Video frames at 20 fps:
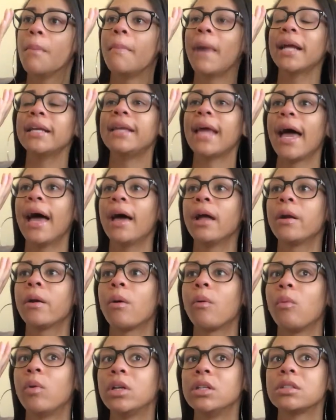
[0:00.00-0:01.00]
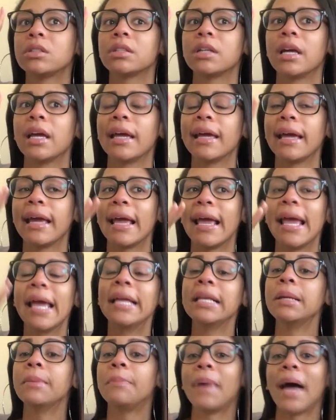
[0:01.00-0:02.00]
My dad was
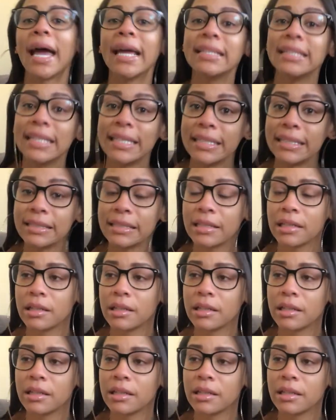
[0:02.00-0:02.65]
independent.